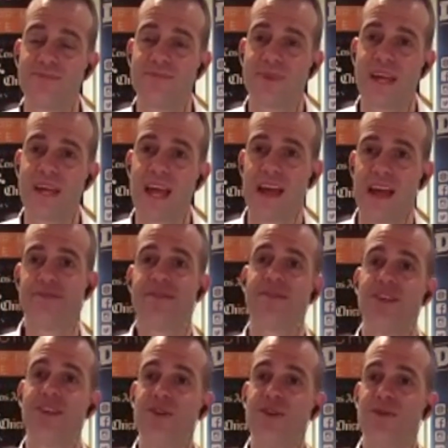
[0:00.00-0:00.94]
Half of
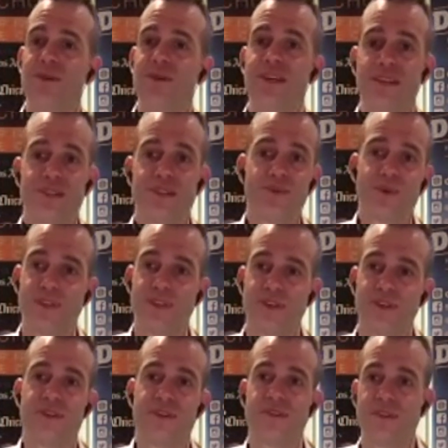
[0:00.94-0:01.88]
you is what
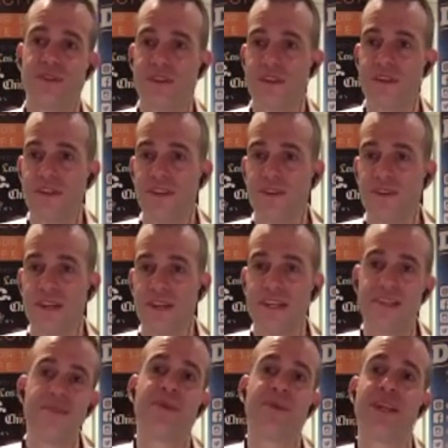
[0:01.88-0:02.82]
you're
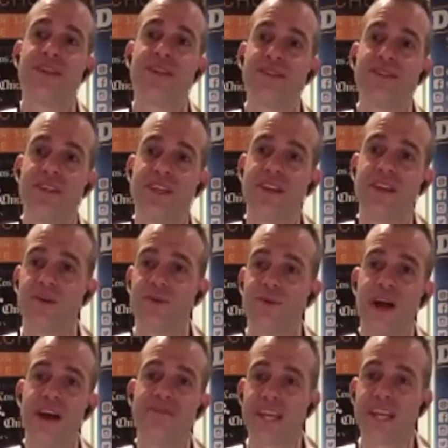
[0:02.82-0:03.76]
independently
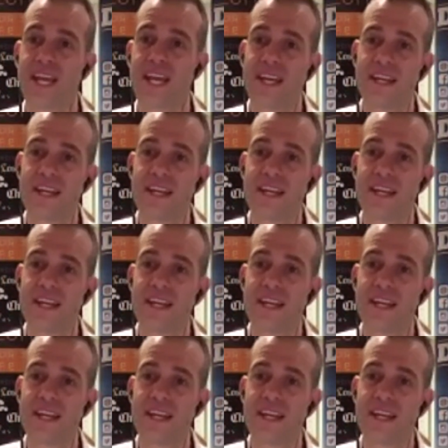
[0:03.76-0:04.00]
arriving at